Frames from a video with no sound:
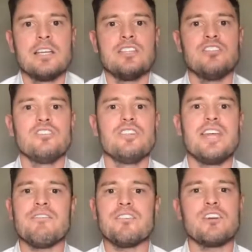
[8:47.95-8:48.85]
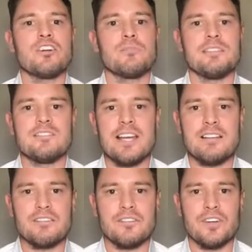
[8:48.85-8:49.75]
you're never going to be
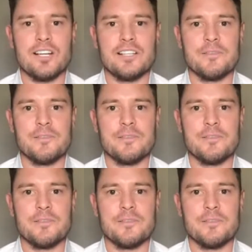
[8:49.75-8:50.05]
satisfied.